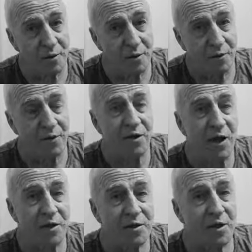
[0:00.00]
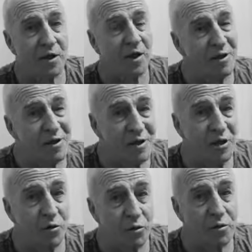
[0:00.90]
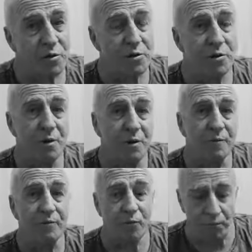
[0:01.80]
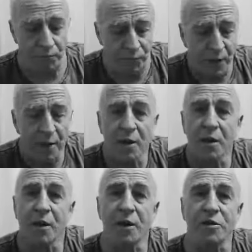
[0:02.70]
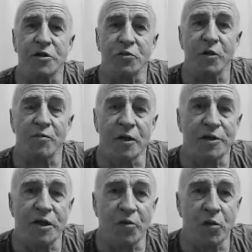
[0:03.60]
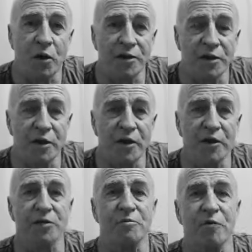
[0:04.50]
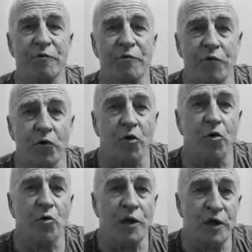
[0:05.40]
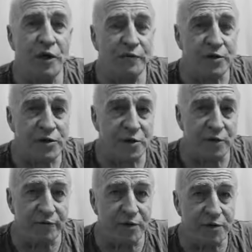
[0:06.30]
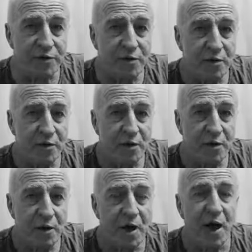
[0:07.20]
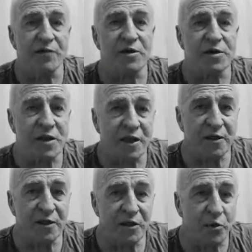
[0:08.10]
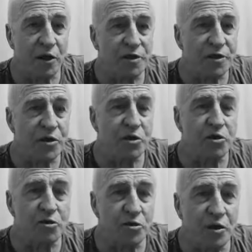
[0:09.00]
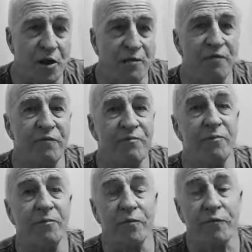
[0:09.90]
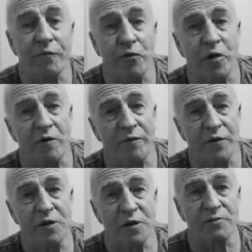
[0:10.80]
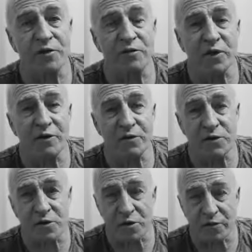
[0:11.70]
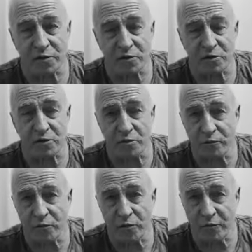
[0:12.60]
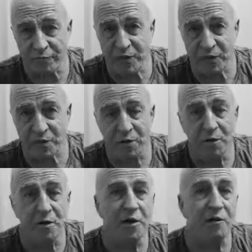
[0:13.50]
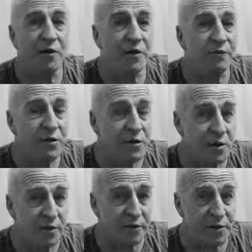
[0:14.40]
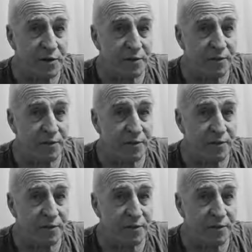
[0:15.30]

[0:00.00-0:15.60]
The next thing, in sequence, is that we must equalize our ears before we leave the surface, and the second equalization should come before our fin tips have left the surface, or before our feet have left the surface.